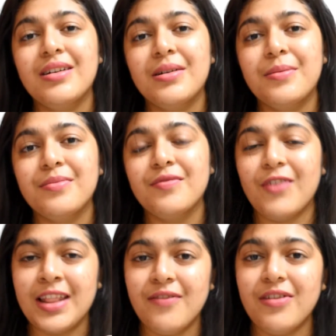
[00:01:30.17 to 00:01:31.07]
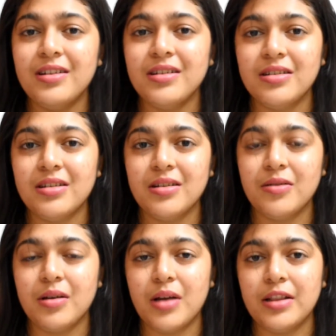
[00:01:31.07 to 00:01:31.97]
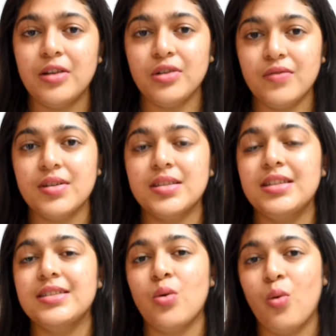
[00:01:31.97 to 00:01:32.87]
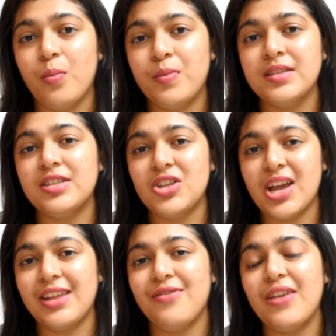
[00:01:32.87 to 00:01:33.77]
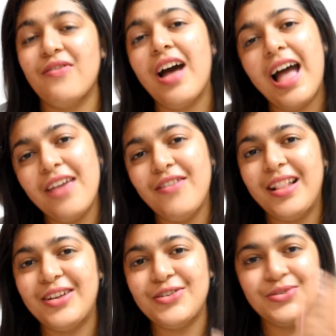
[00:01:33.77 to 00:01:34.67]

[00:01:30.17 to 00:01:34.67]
Whenever the other universities opens GRE waiver, I will let you